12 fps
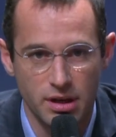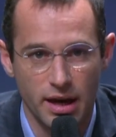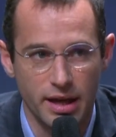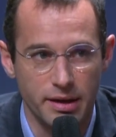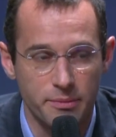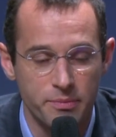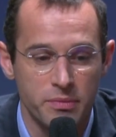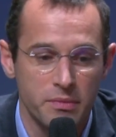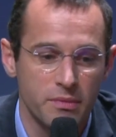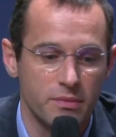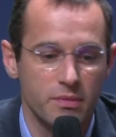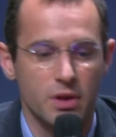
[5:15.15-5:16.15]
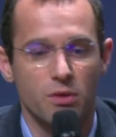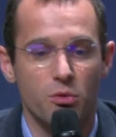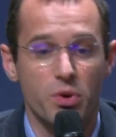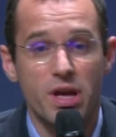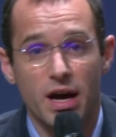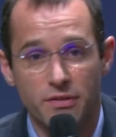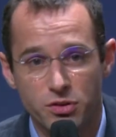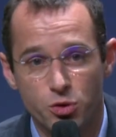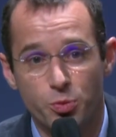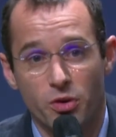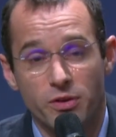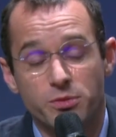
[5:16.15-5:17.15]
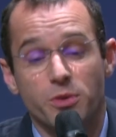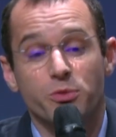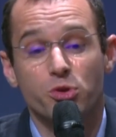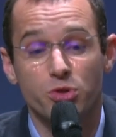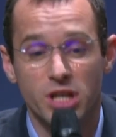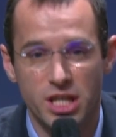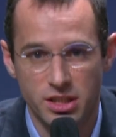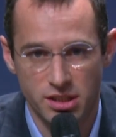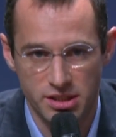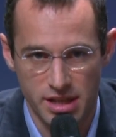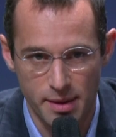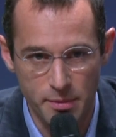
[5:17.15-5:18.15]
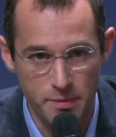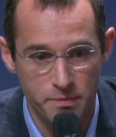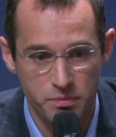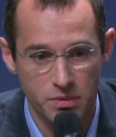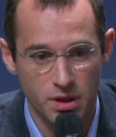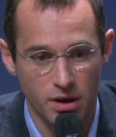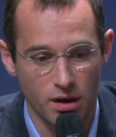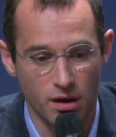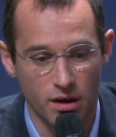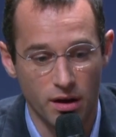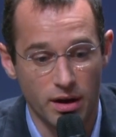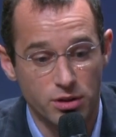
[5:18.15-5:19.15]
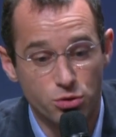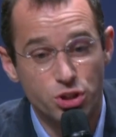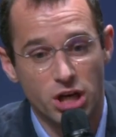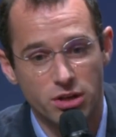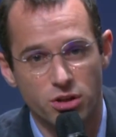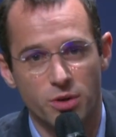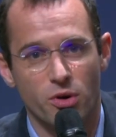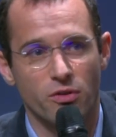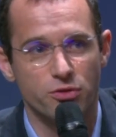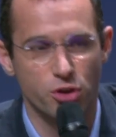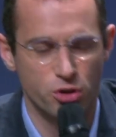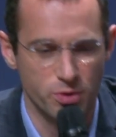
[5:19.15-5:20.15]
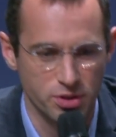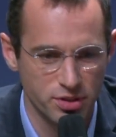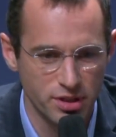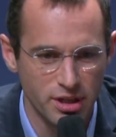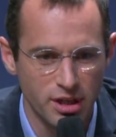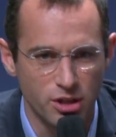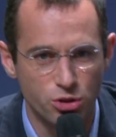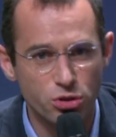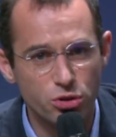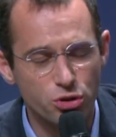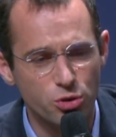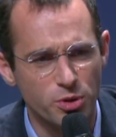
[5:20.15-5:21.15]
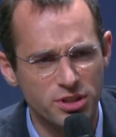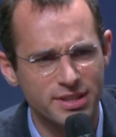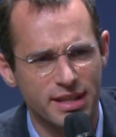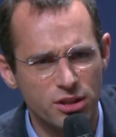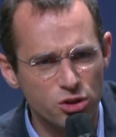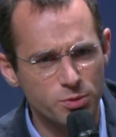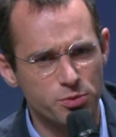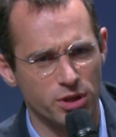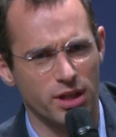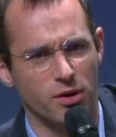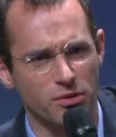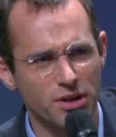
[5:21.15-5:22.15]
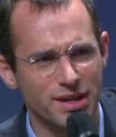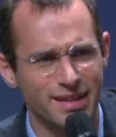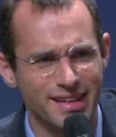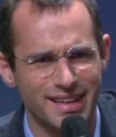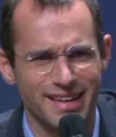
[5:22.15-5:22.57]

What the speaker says: And we have to perform some due diligence on them and to check a number of documents. Those documents tend to be pretty long.